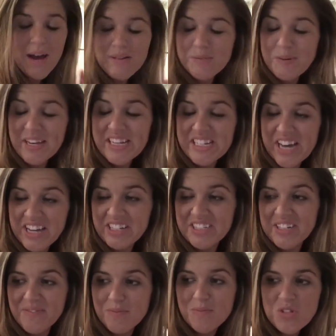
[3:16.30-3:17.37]
I was picking
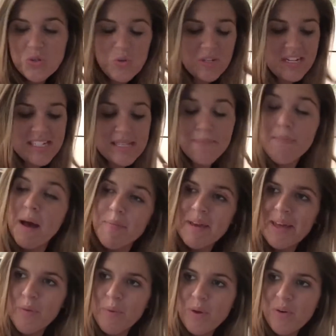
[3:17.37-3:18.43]
Donald up from school and he said,
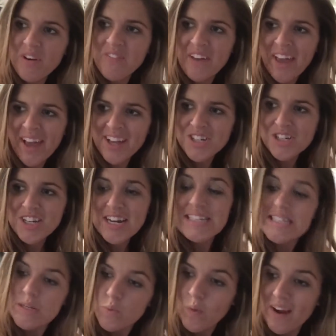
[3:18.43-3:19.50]
Mommy, can we go on a vacation? I
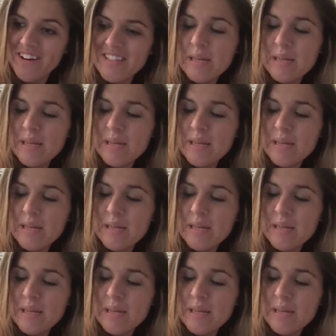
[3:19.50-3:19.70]
said, where?